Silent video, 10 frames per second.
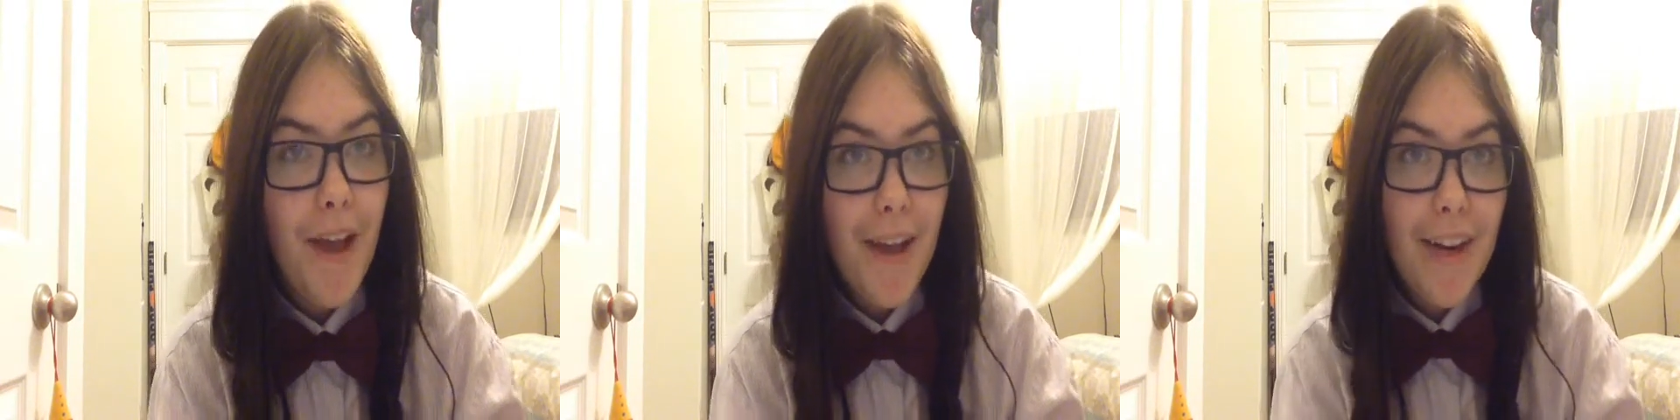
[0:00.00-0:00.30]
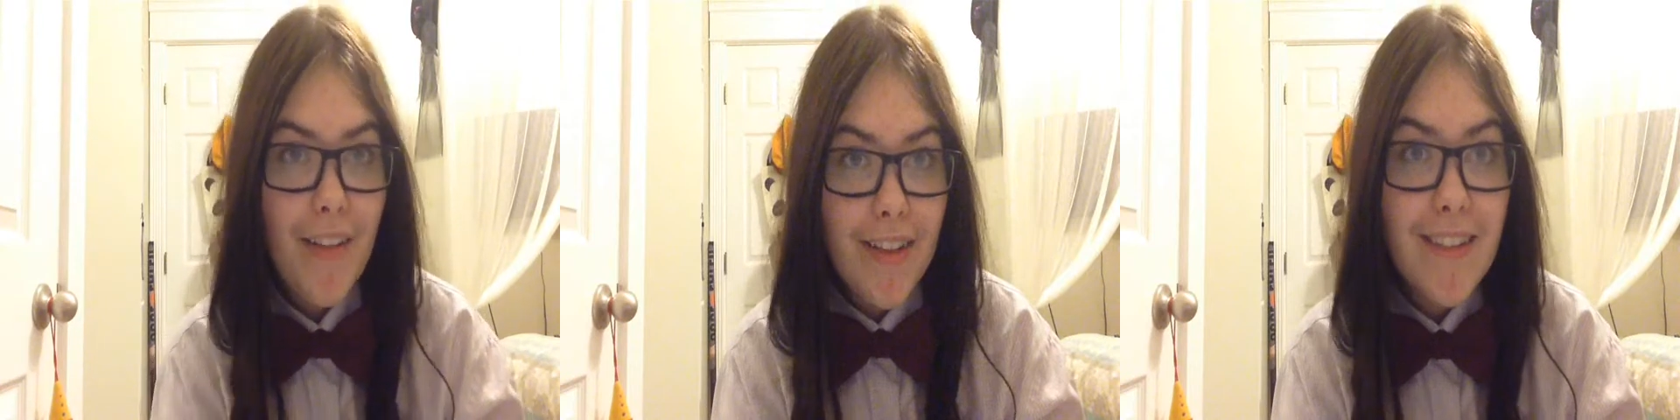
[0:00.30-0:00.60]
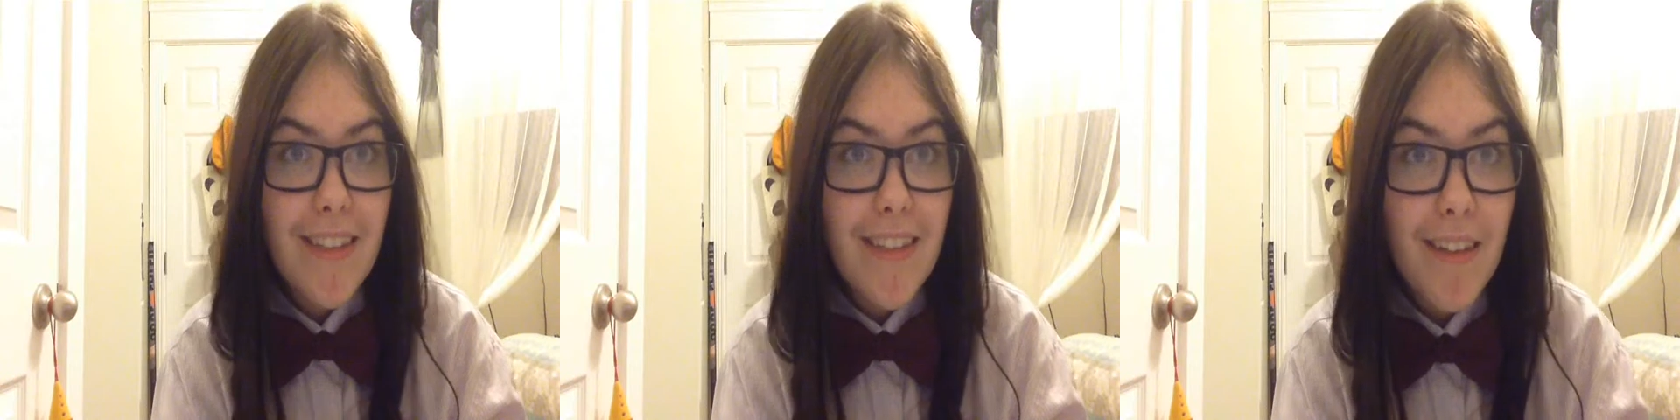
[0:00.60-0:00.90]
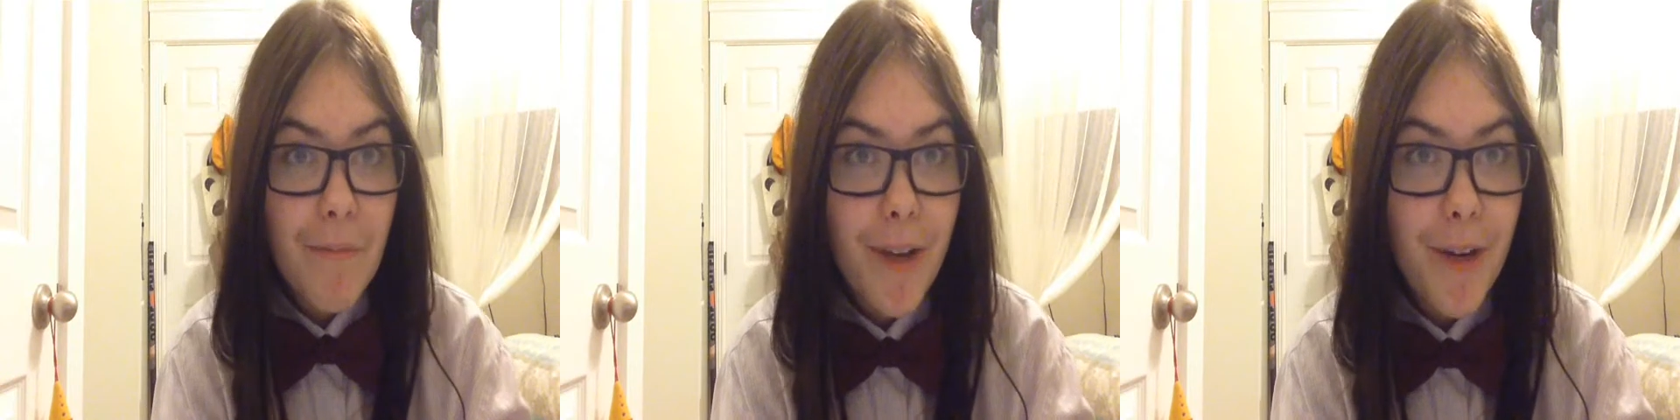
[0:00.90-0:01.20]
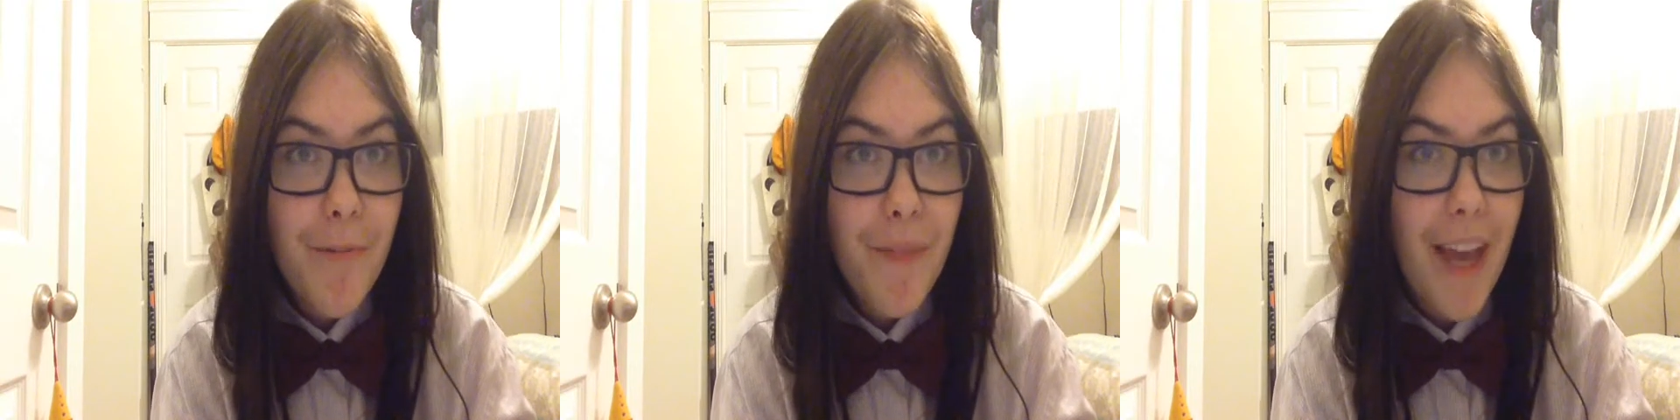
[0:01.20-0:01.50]
and I liked seeing them
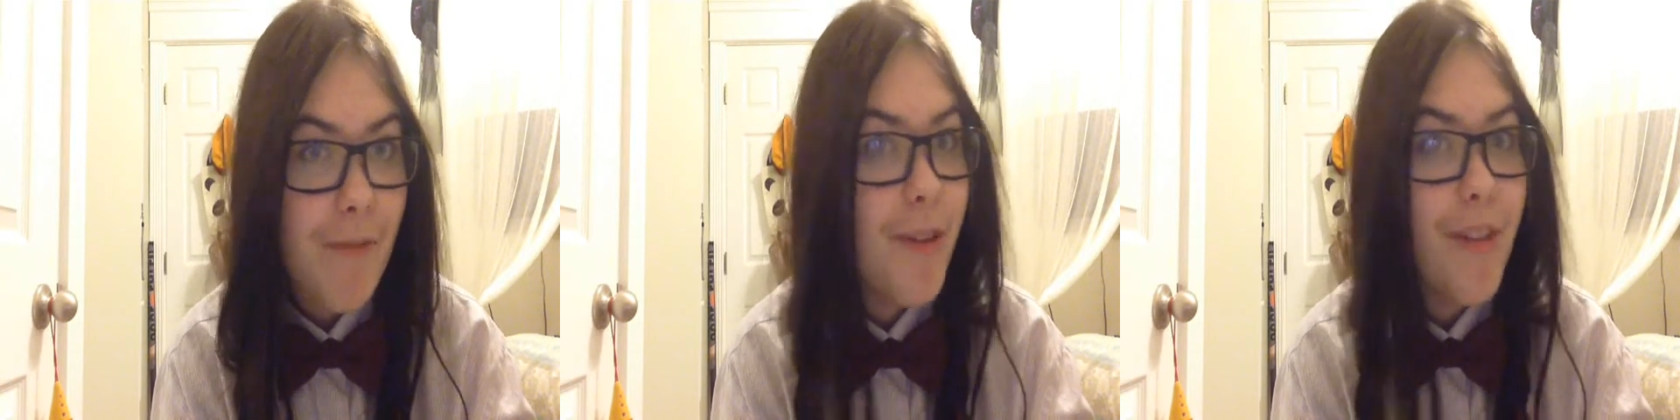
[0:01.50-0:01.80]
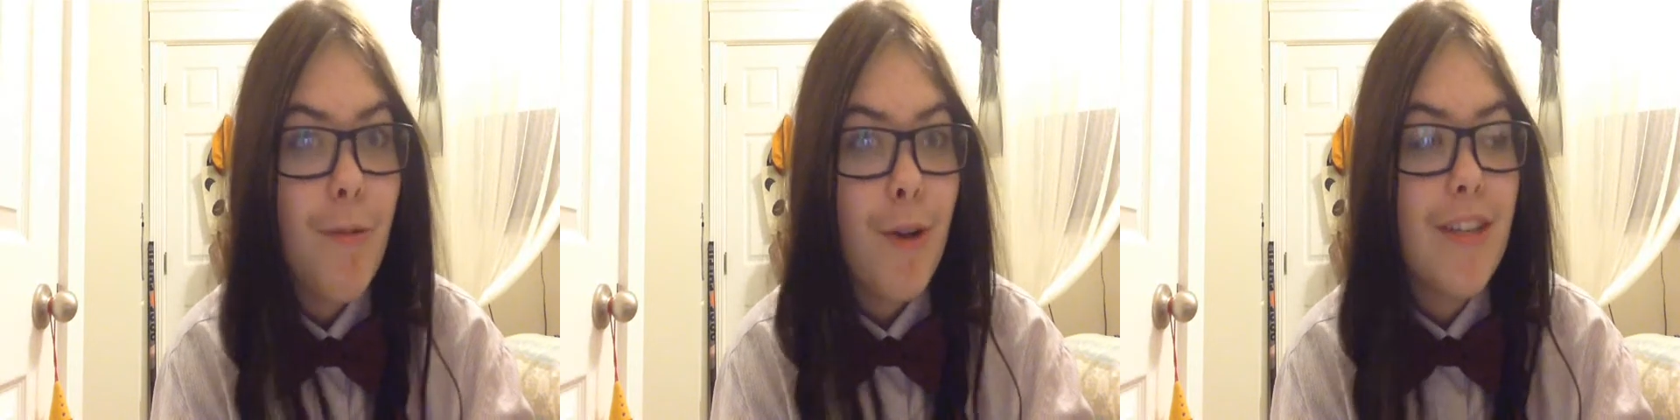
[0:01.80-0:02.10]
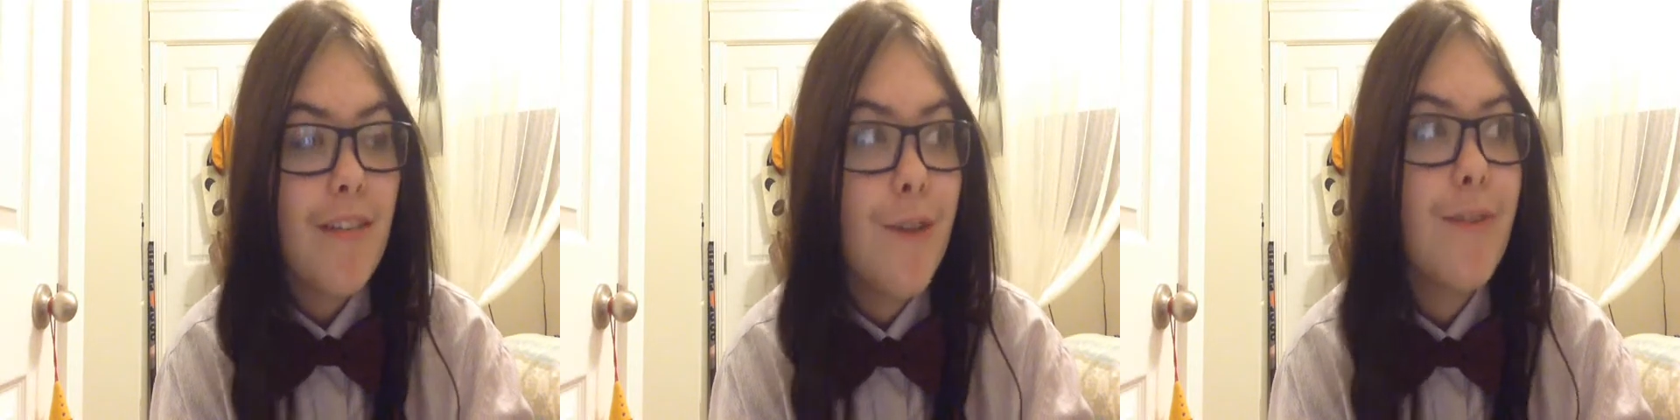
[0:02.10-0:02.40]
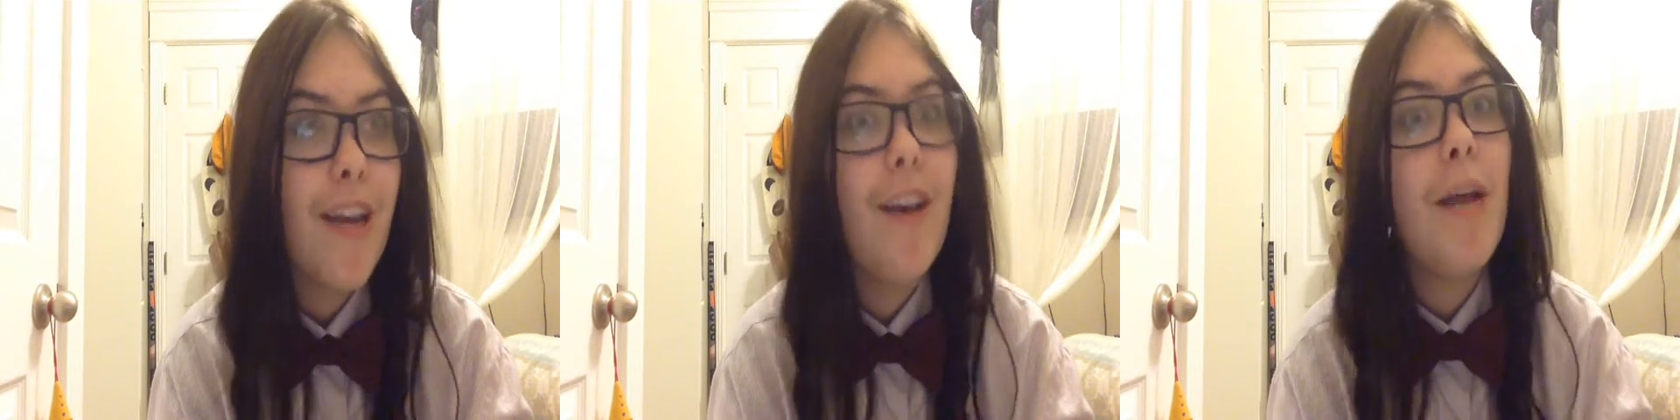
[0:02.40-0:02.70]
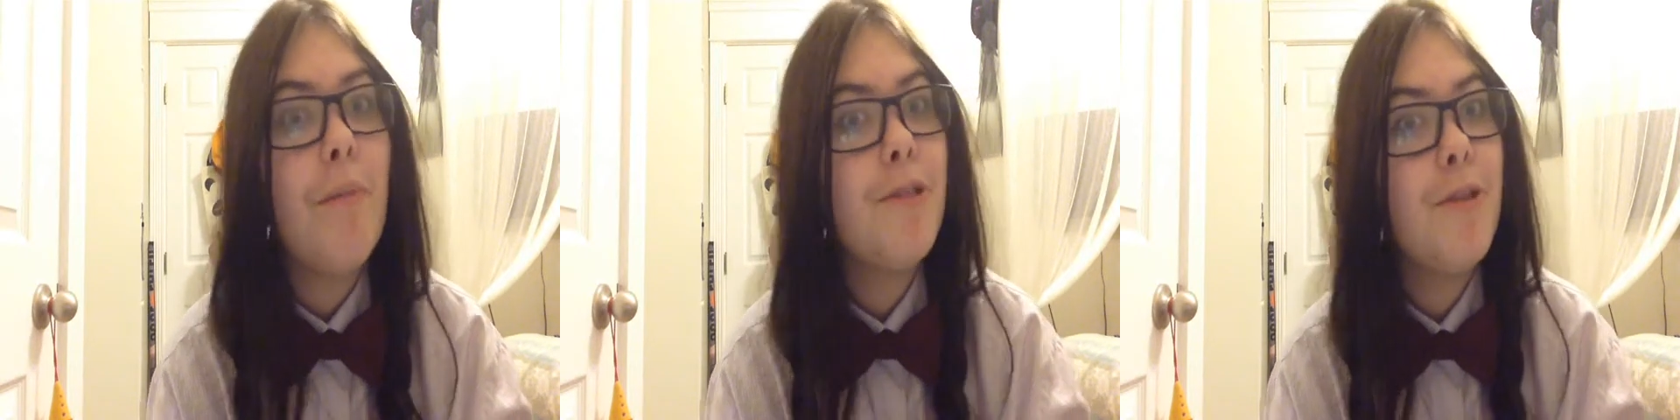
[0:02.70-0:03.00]
there. I haven't really watched a lot of Saigon
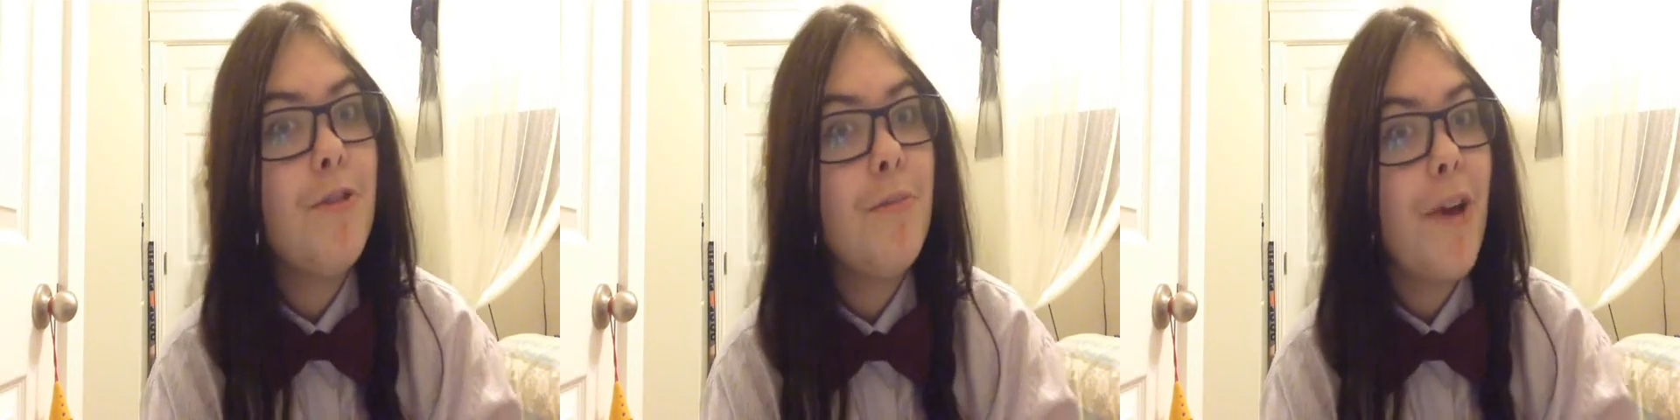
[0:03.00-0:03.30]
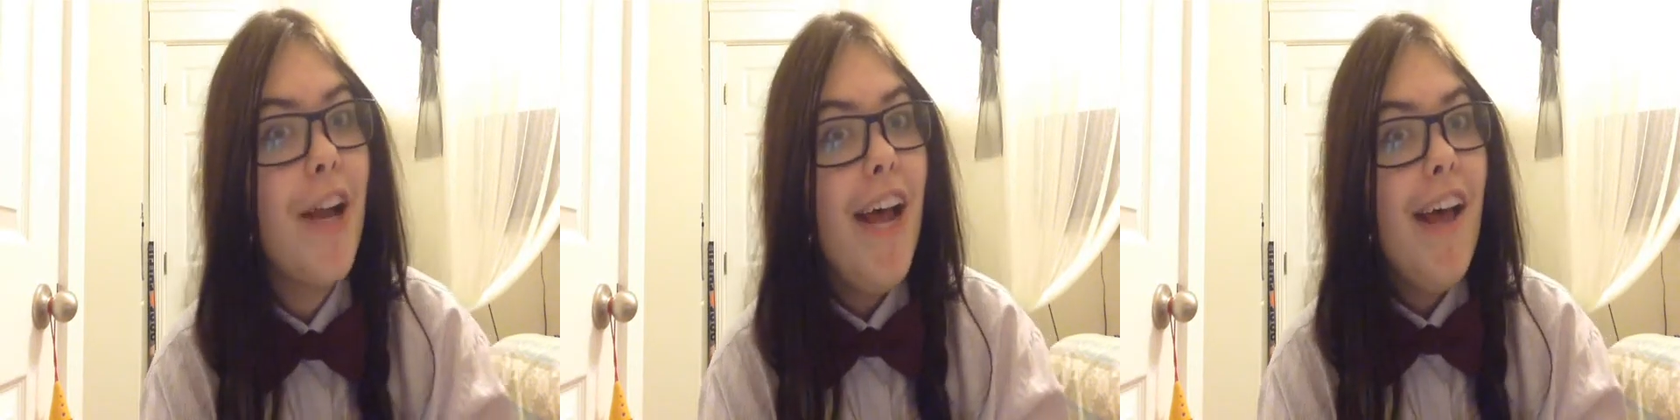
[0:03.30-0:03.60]
episodes, but